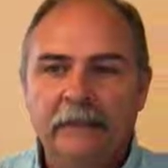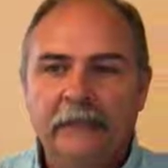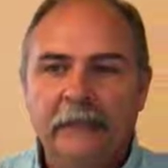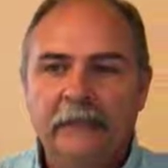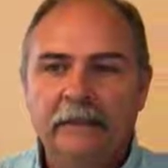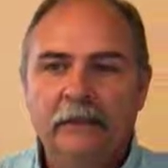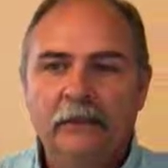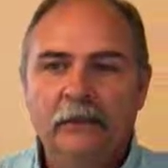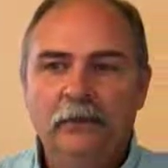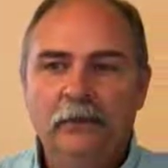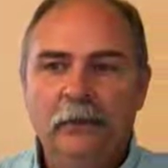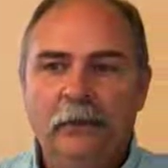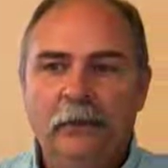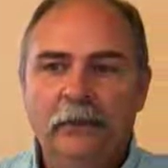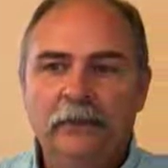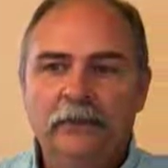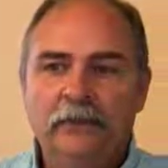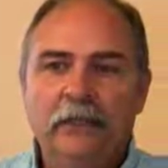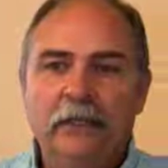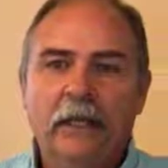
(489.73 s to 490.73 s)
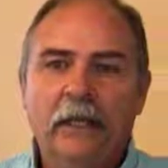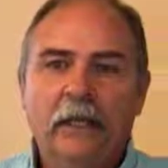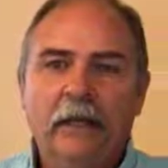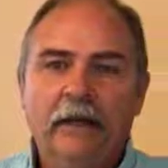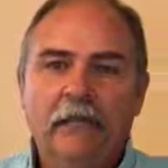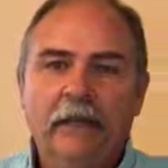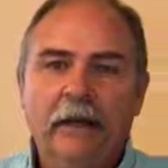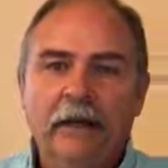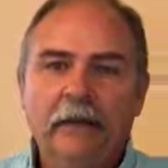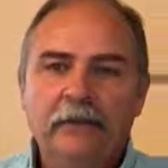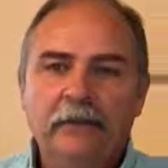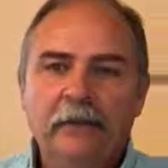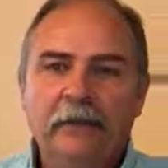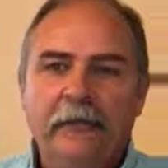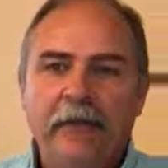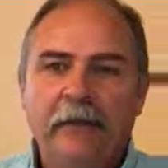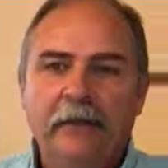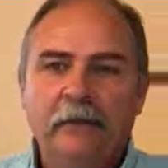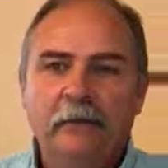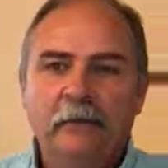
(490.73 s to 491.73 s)
I gained new knowledge of how to
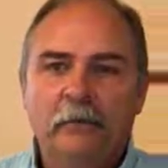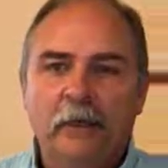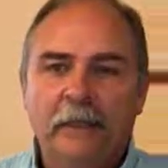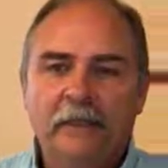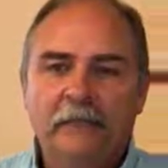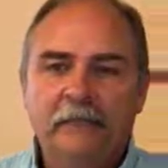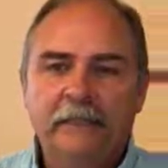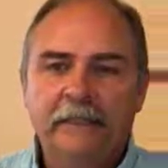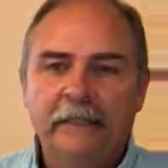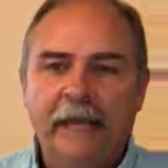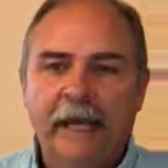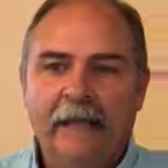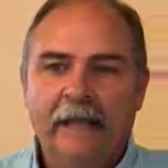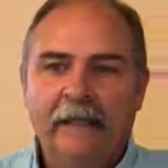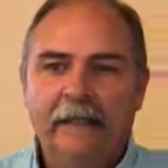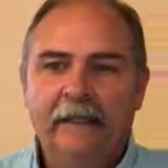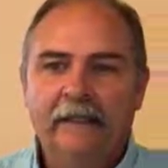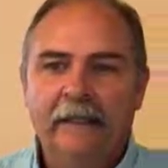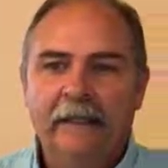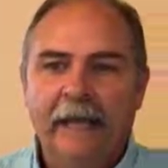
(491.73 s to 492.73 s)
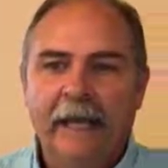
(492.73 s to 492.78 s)
gather relevant data,